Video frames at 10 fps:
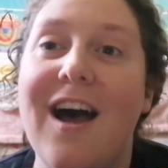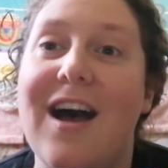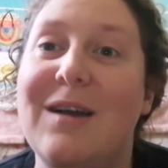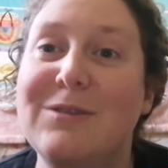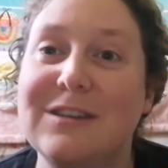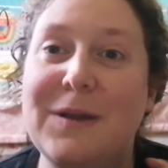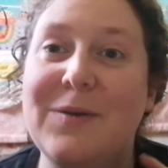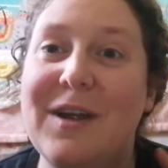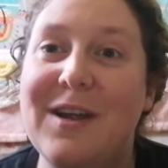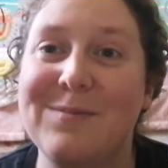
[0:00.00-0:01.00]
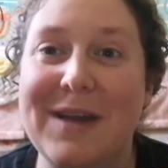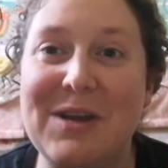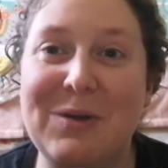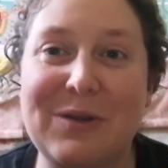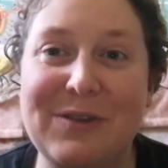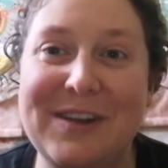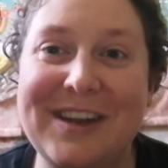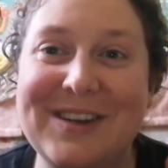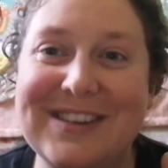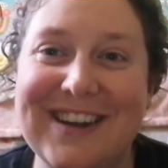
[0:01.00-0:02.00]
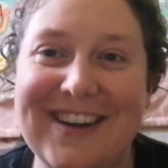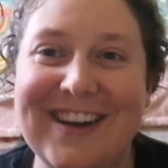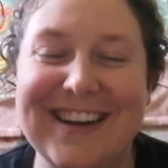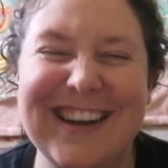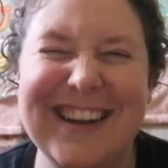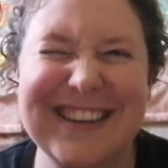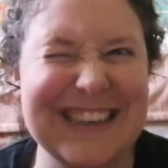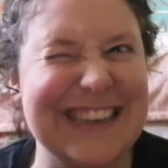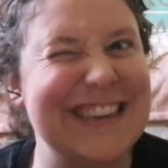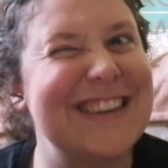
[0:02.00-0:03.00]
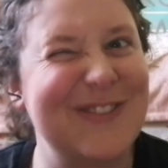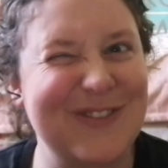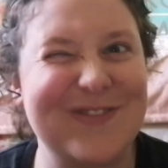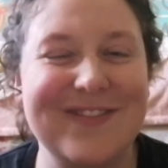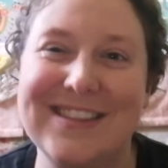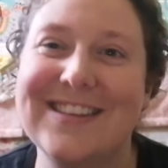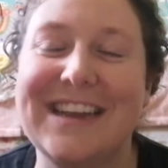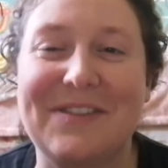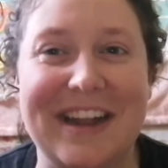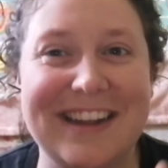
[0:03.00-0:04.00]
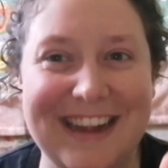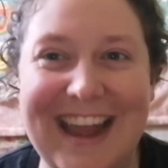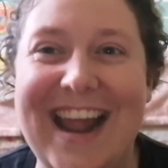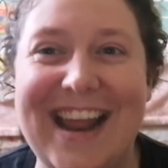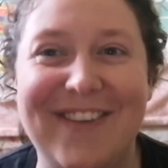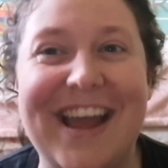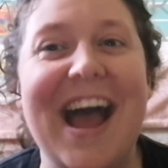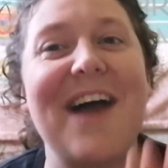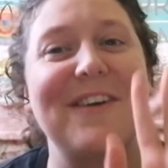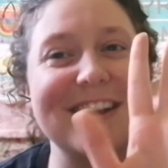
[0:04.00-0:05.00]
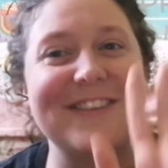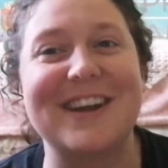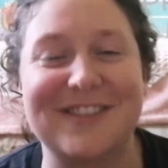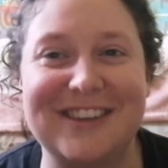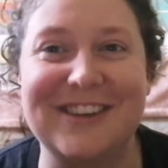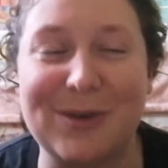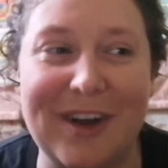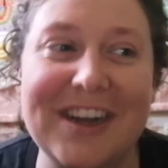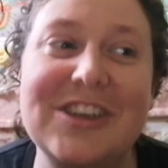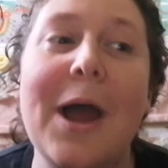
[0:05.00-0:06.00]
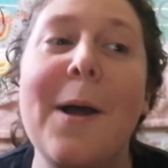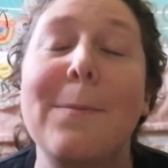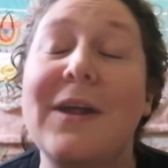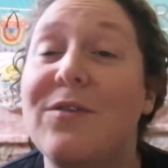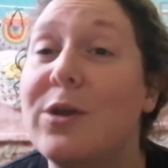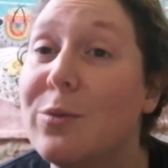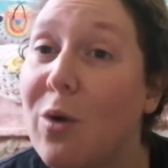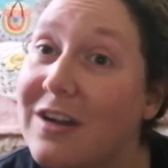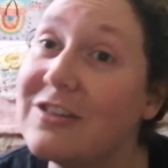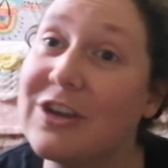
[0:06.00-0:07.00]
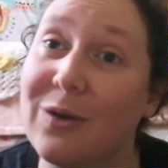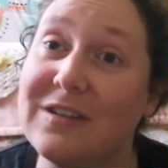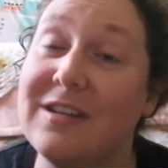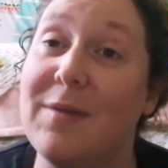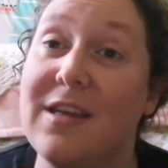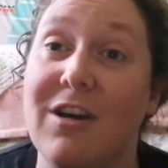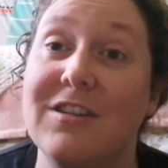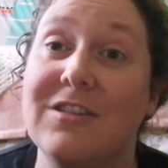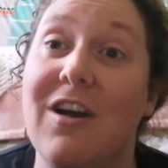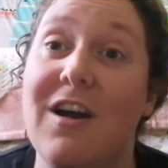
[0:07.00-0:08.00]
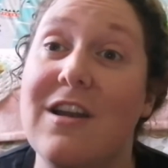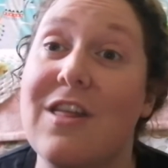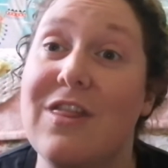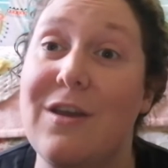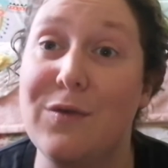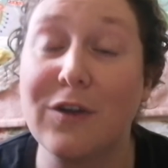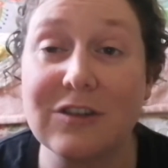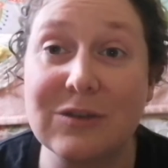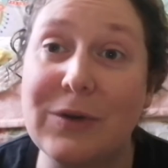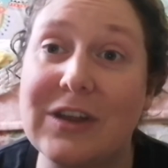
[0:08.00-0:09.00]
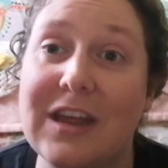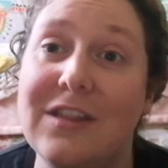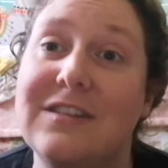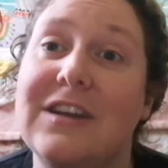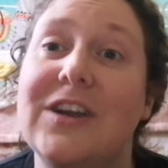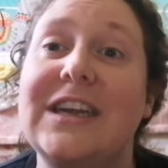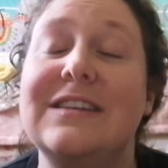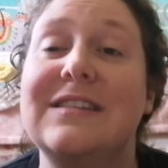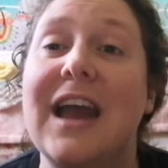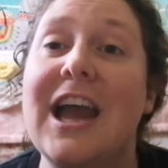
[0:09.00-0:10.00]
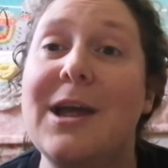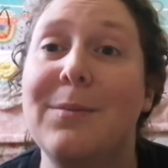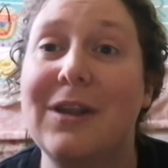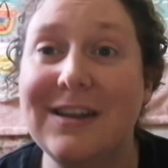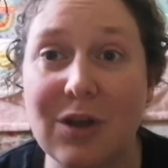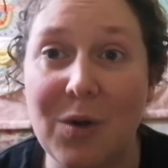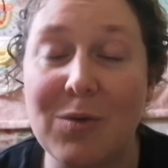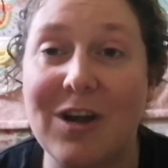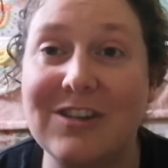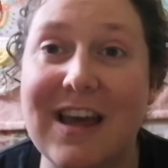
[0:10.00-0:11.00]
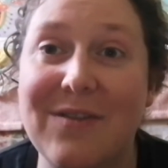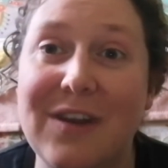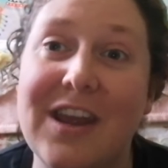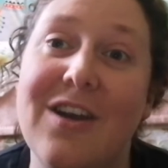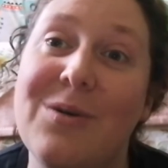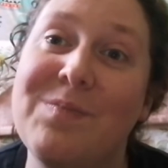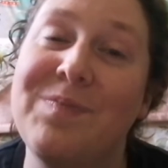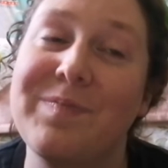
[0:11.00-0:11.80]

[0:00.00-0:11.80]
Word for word: Um, just be aware my older videos are, well, anyway, I will leave it up to you to watch. But if you want to go and see my thoughts on the first book in the series, please go and watch that video.